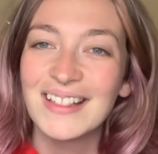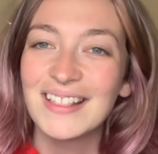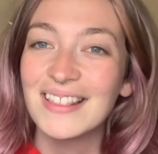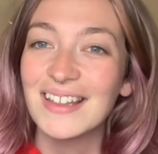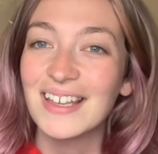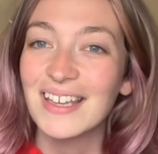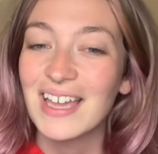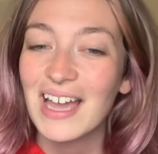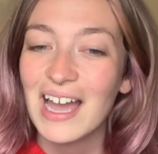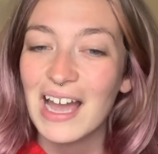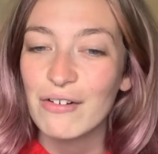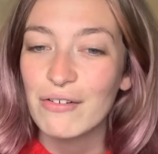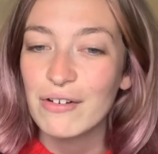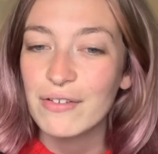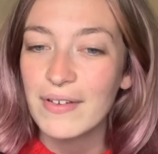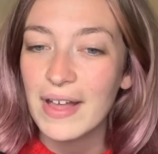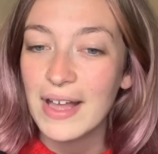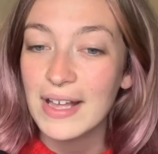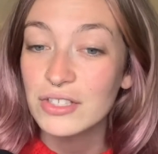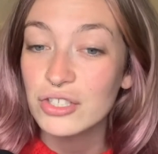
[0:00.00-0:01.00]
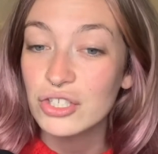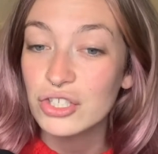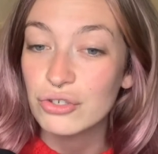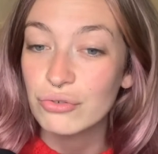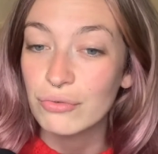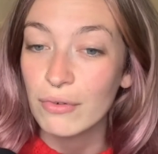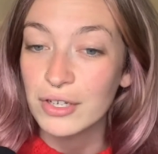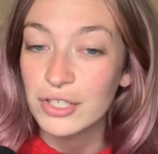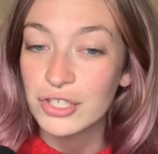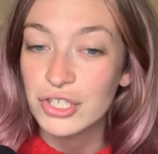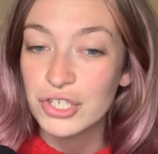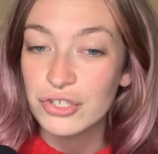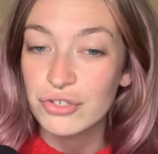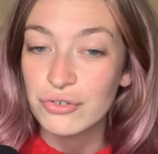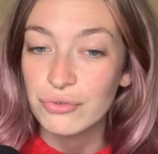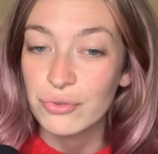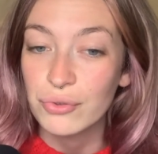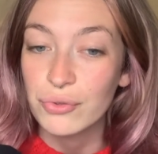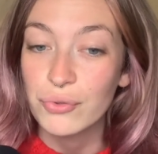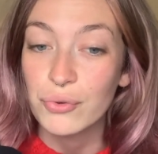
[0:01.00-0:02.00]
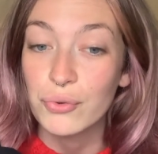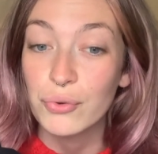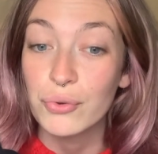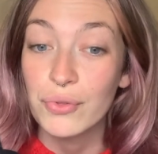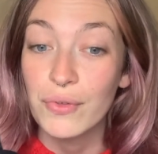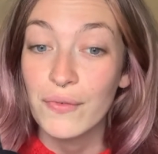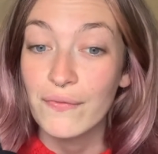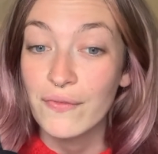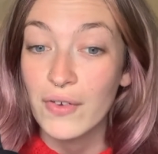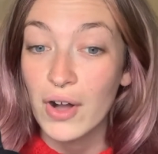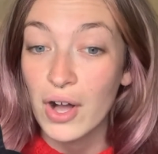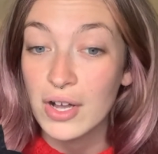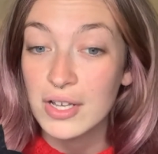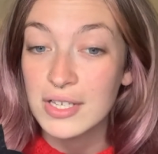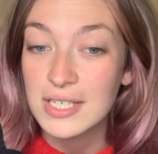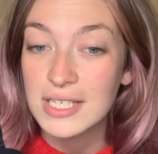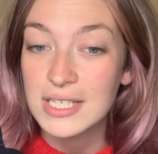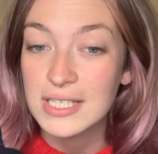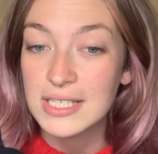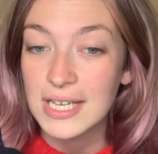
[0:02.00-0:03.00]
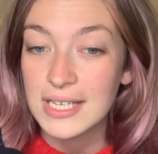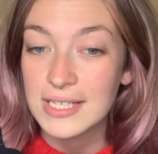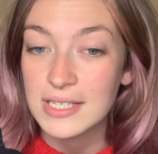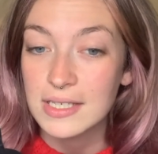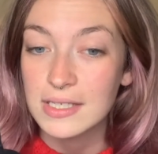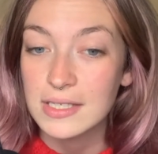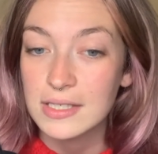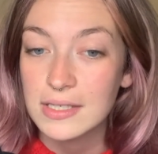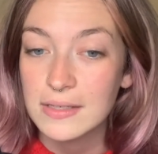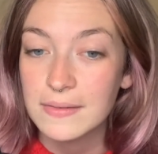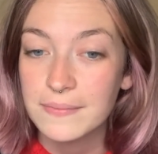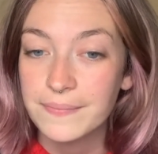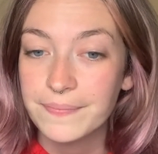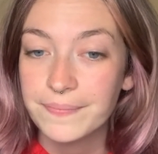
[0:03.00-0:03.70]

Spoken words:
The caravan trudged through the vast desert.